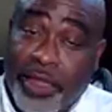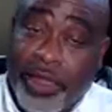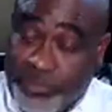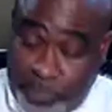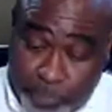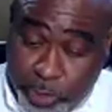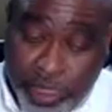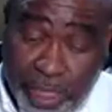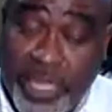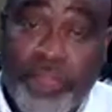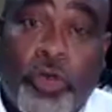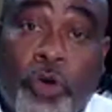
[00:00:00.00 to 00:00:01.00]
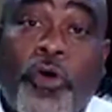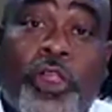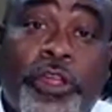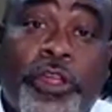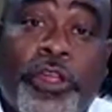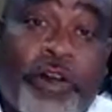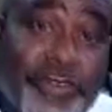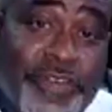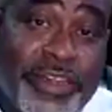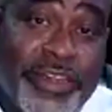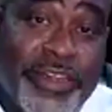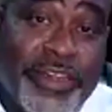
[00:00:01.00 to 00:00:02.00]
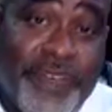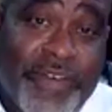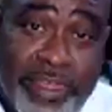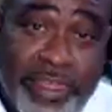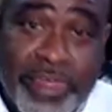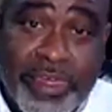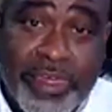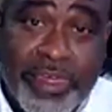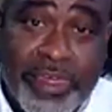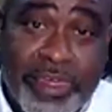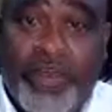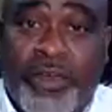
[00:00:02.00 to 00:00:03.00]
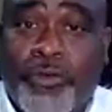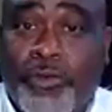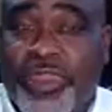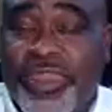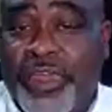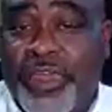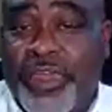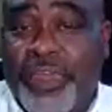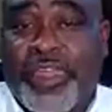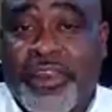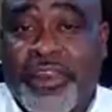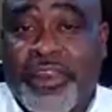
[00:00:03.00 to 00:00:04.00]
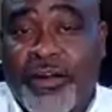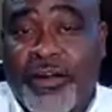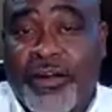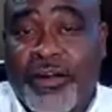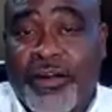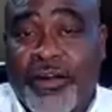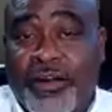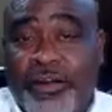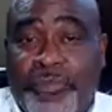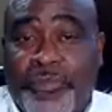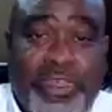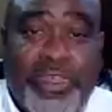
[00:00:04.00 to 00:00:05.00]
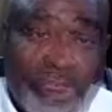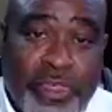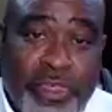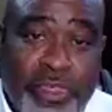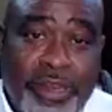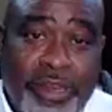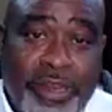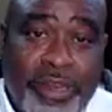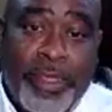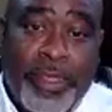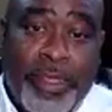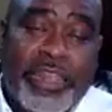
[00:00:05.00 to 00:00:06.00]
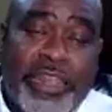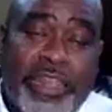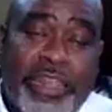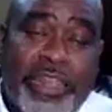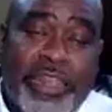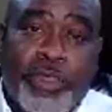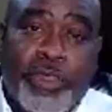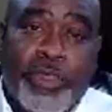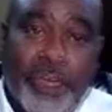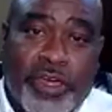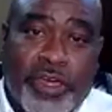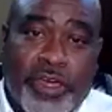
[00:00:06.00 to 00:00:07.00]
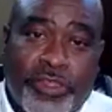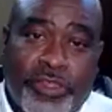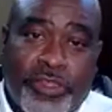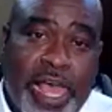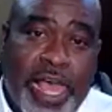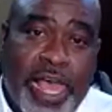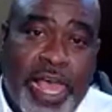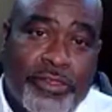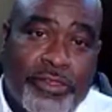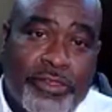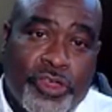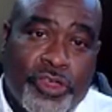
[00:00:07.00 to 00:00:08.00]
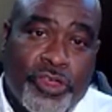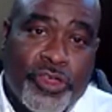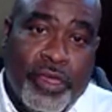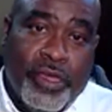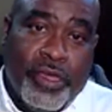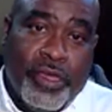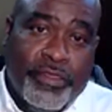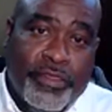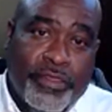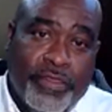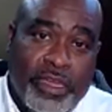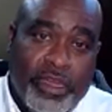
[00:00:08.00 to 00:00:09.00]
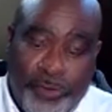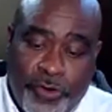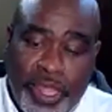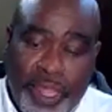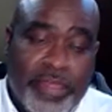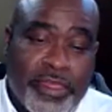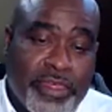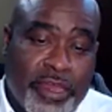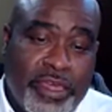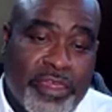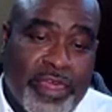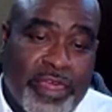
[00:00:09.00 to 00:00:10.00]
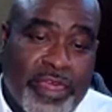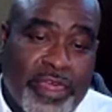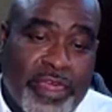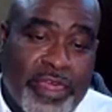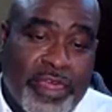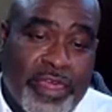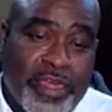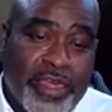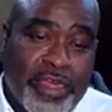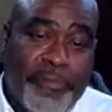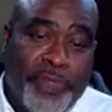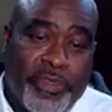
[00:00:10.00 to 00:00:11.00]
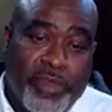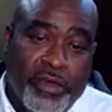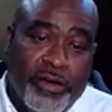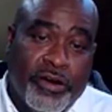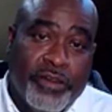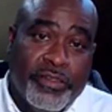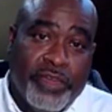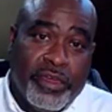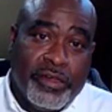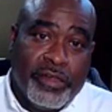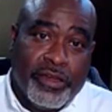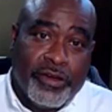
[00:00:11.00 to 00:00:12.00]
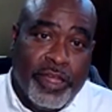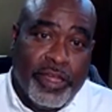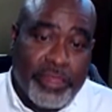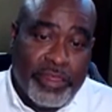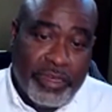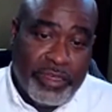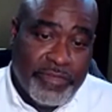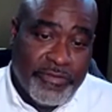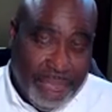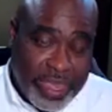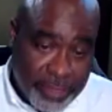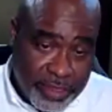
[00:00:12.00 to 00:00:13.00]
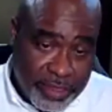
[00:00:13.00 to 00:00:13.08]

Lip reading: each holder of a device who thinks that their privacy may be threatened in the position to challenge the creators of these apps or the creators of these devices,